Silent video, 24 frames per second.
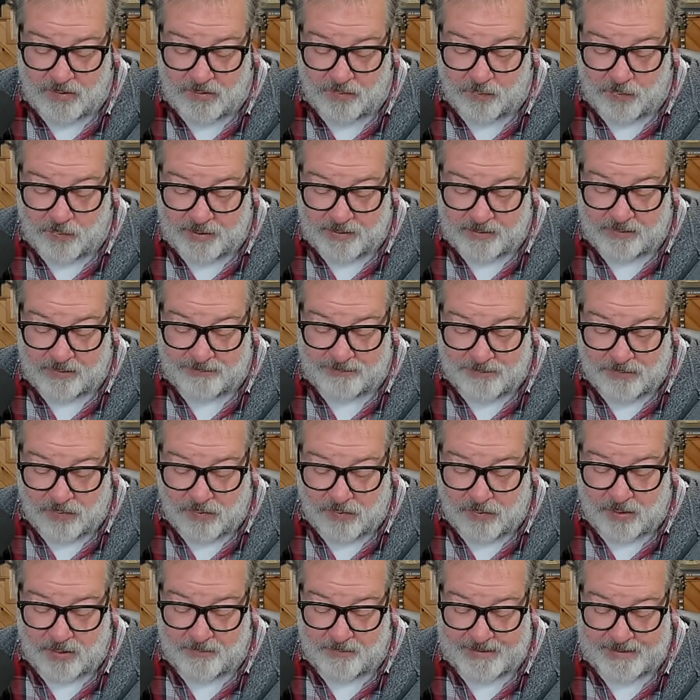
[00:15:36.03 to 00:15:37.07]
will
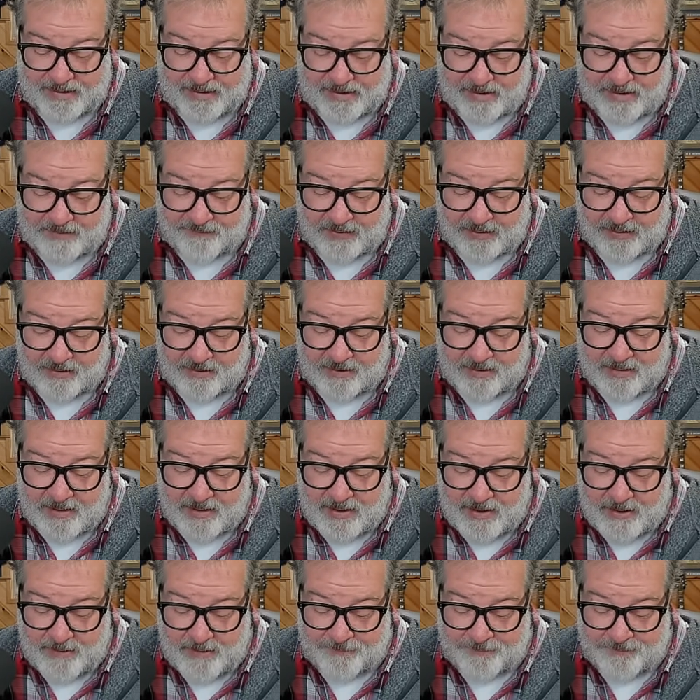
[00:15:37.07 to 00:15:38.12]
more be given,
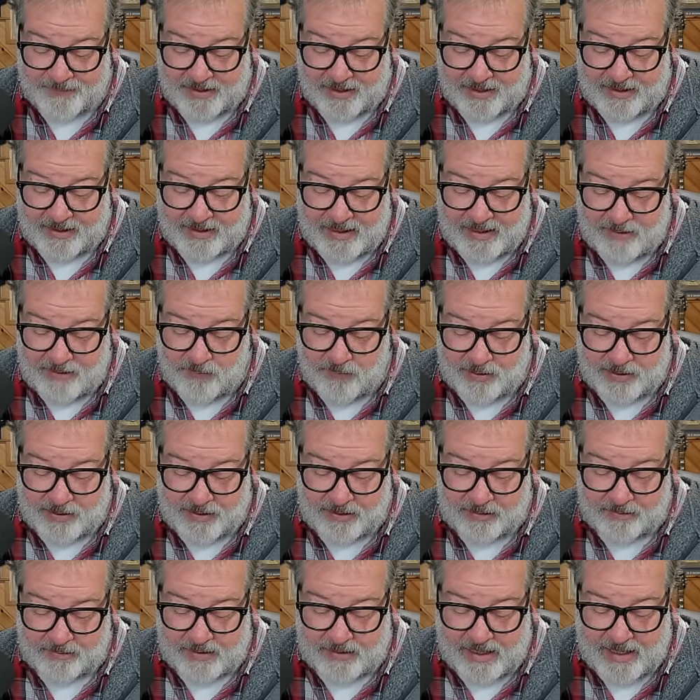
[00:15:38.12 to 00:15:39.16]
and he
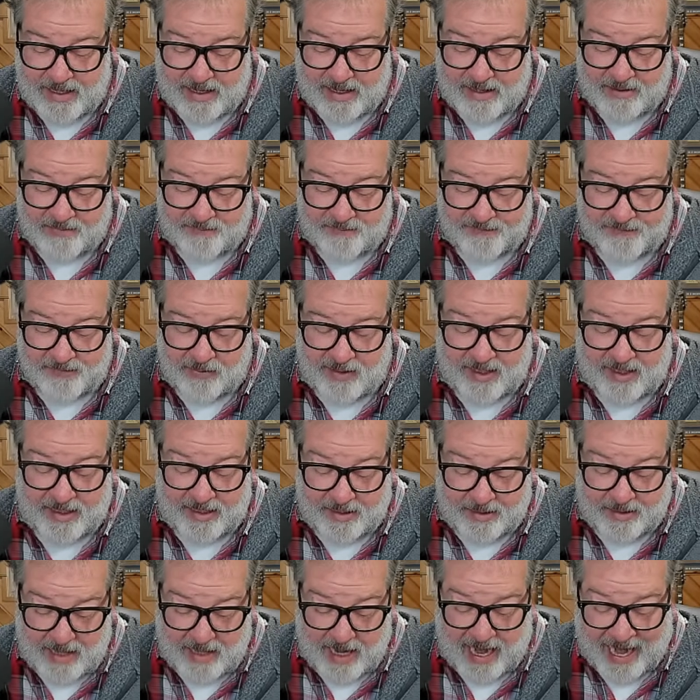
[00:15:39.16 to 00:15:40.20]
will have
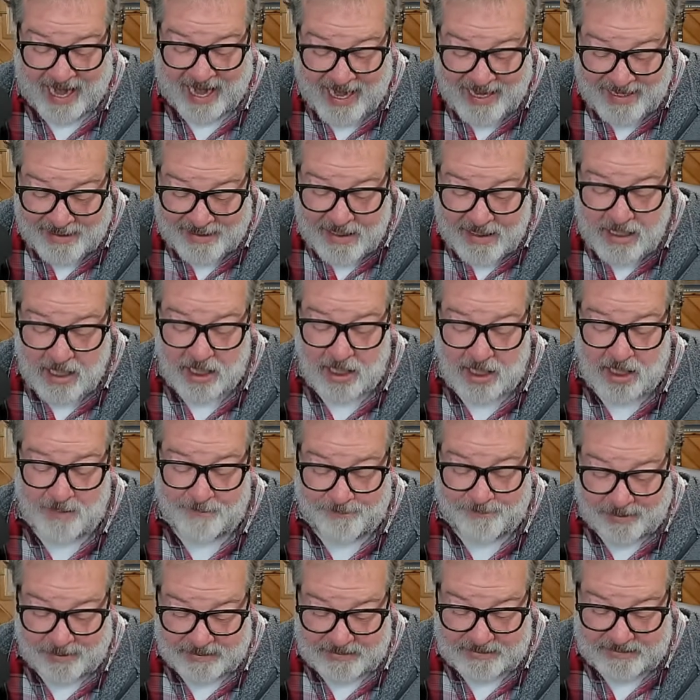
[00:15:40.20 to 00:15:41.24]
in an
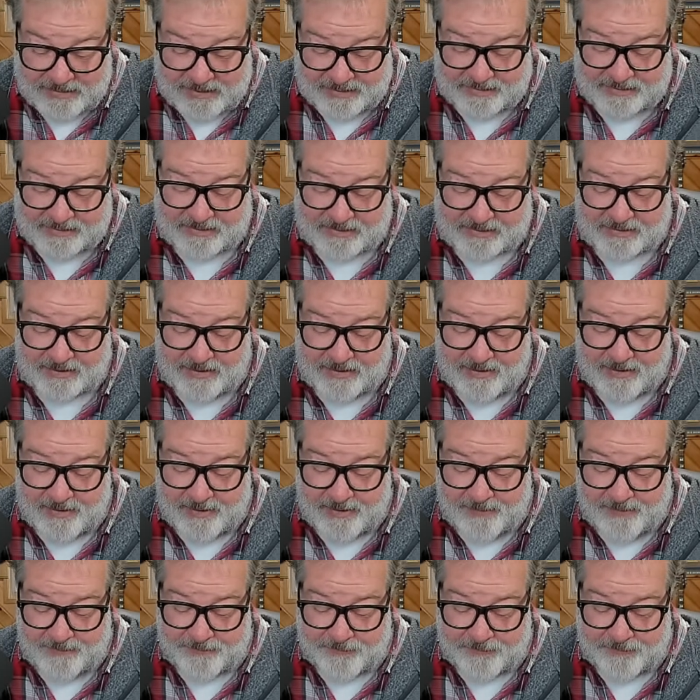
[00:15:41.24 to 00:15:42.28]
abundance.
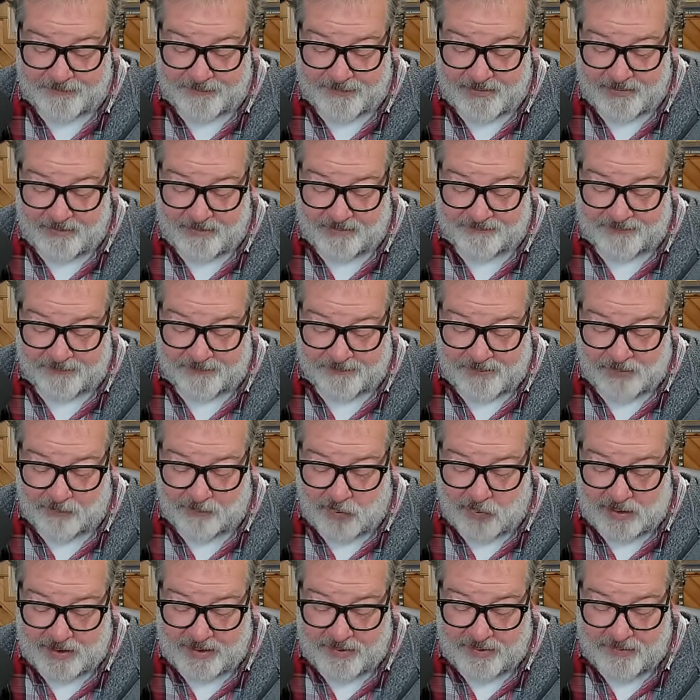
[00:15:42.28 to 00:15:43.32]
But from the
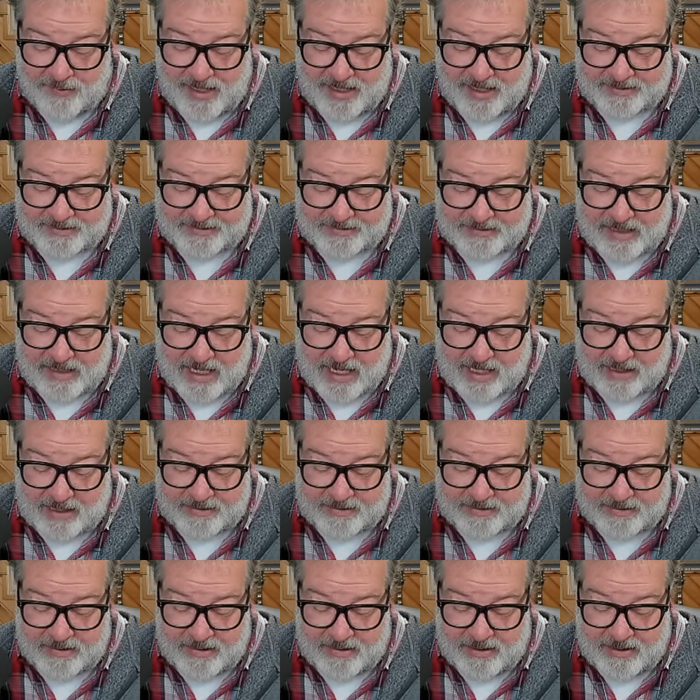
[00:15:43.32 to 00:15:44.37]
one who has
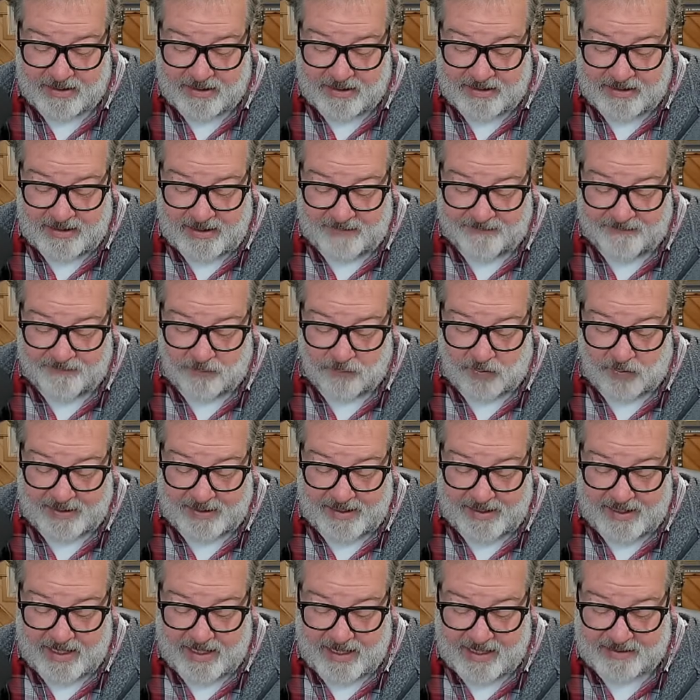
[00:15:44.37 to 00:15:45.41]
not, even what
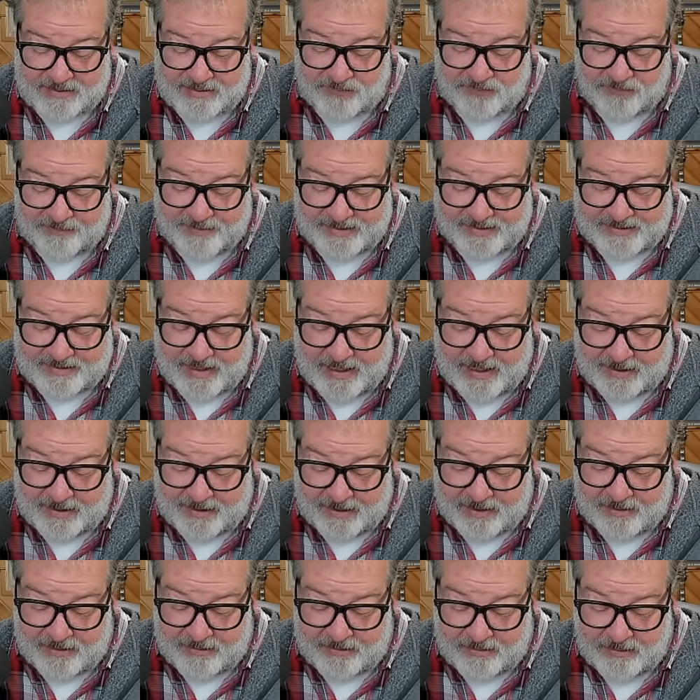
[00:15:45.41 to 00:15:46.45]
he has will be
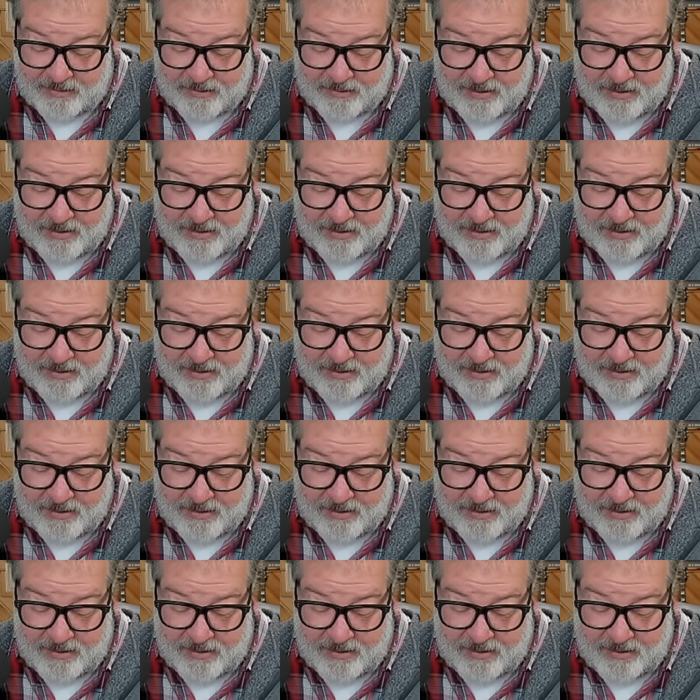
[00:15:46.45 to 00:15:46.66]
taken.